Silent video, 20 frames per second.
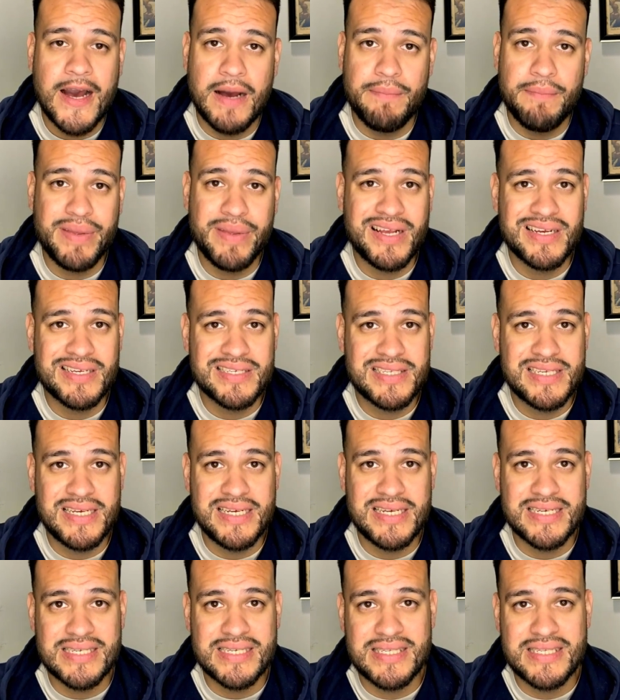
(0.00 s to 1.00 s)
because he
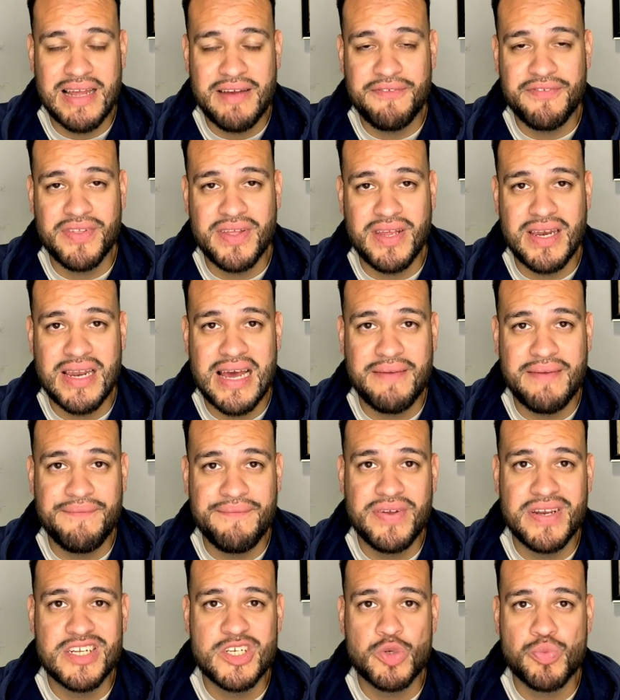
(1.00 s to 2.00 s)
is definitely not a
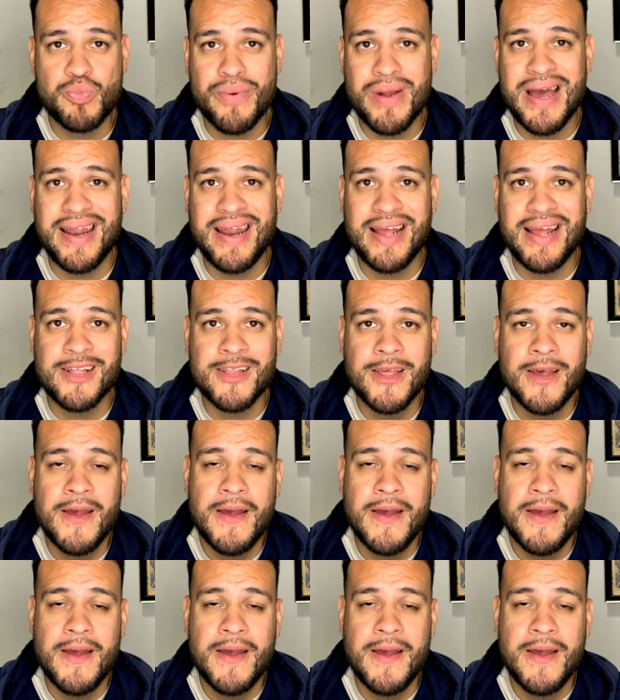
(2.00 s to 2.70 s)
finished product,